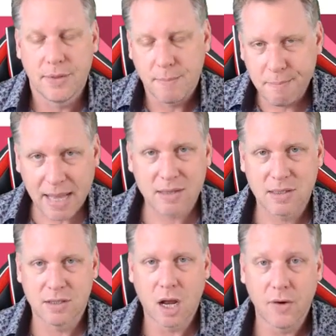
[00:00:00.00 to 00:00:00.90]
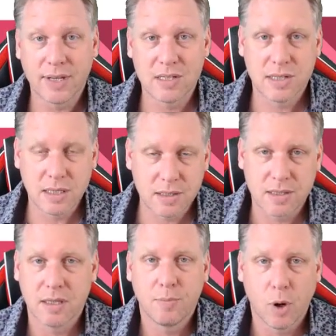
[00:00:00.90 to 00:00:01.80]
Mass desire exists
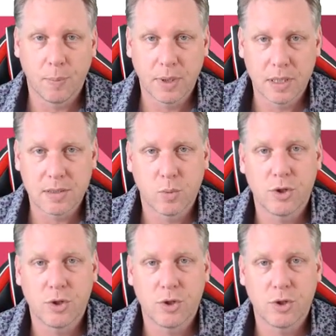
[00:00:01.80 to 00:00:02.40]
in the populace,